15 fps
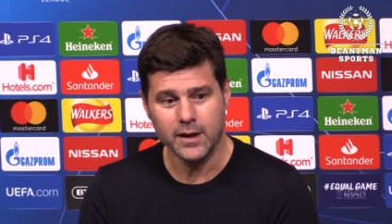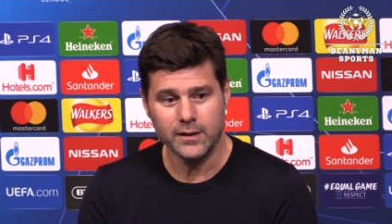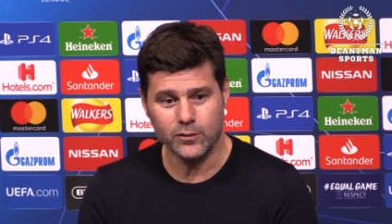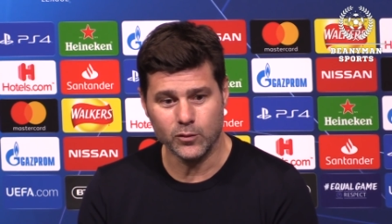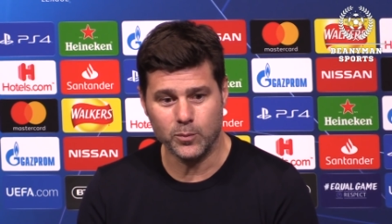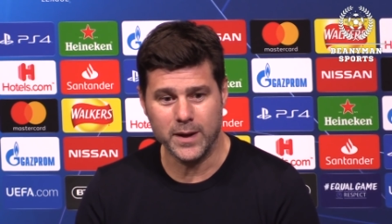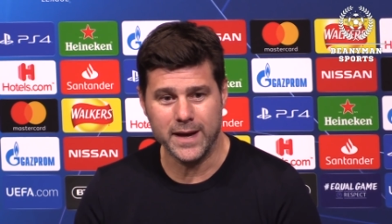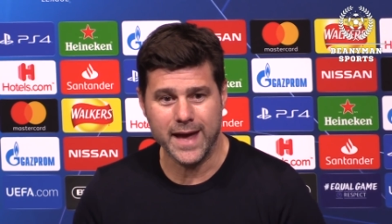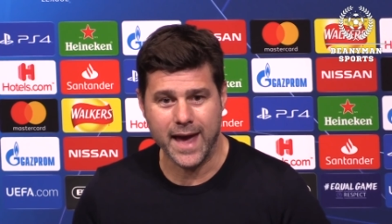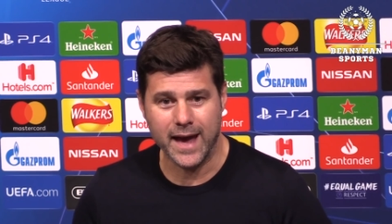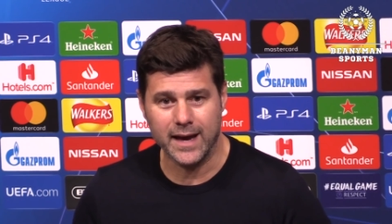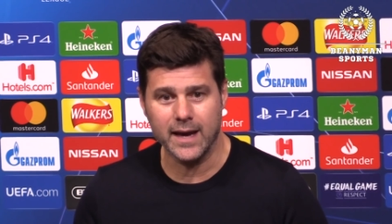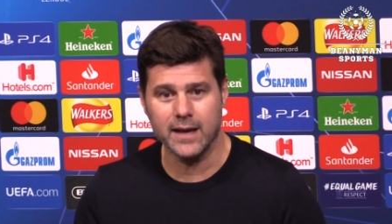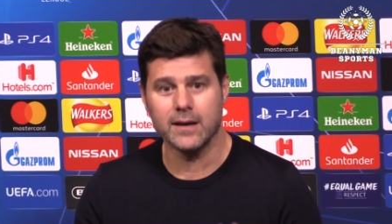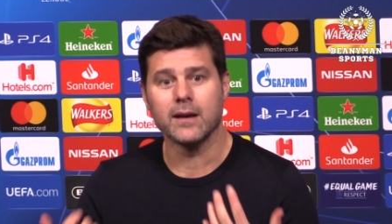to play
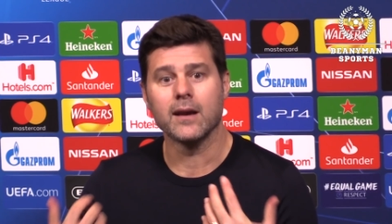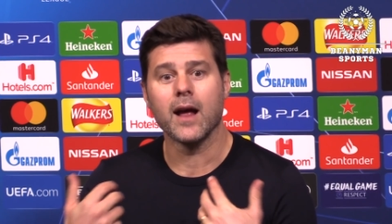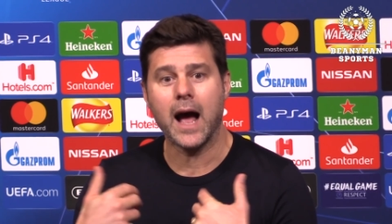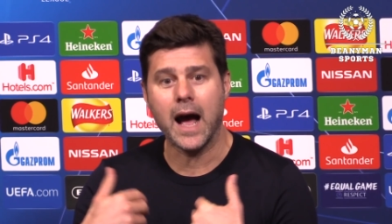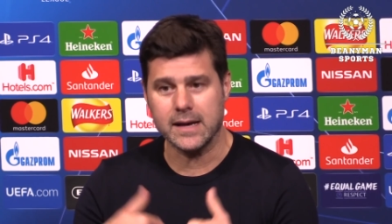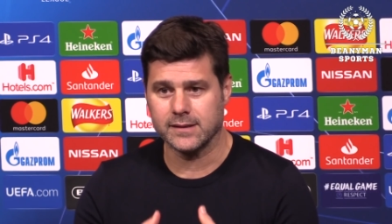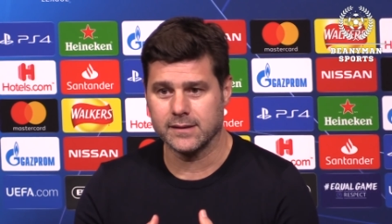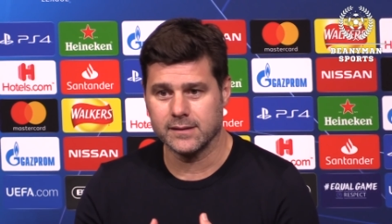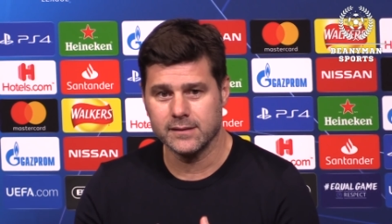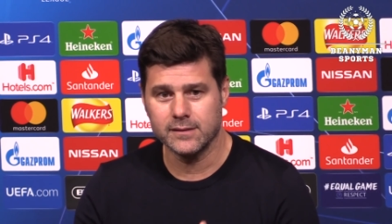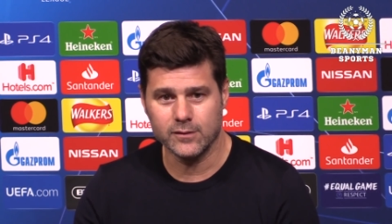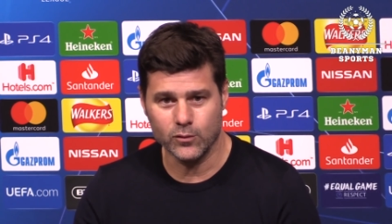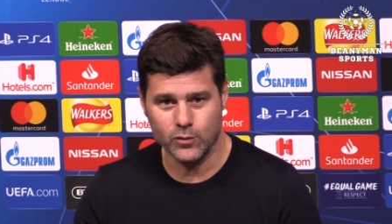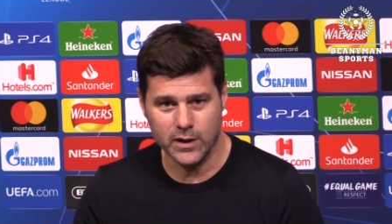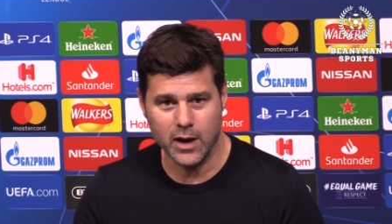again us
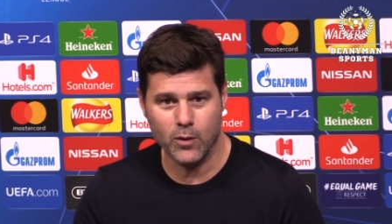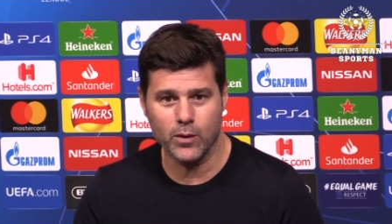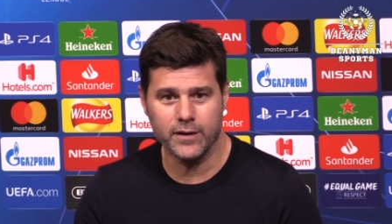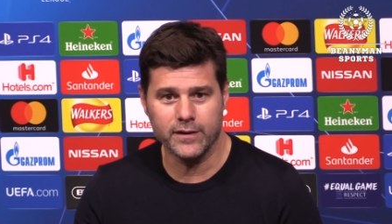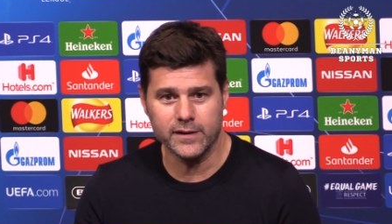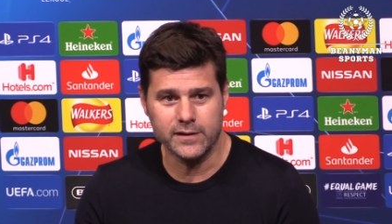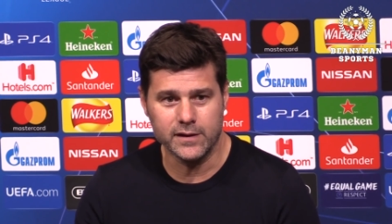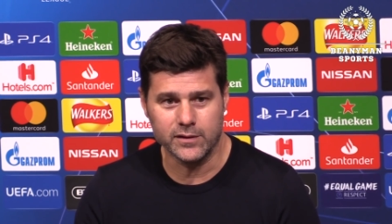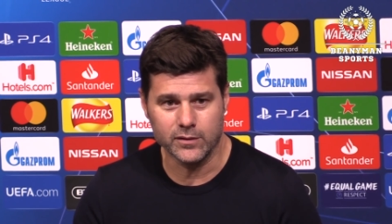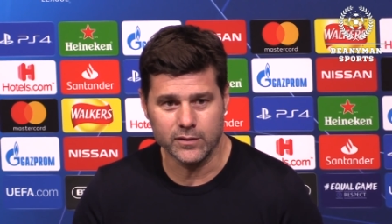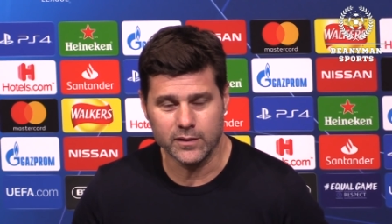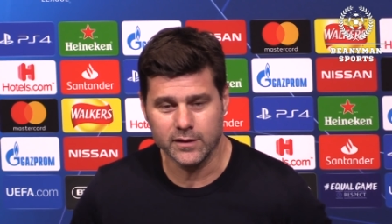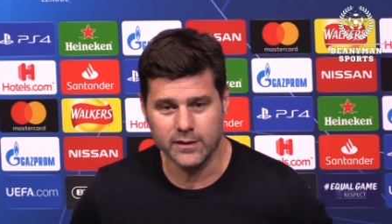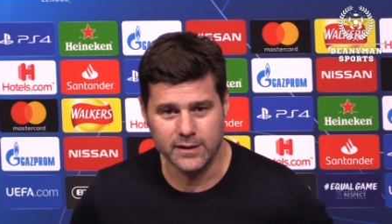with our decision.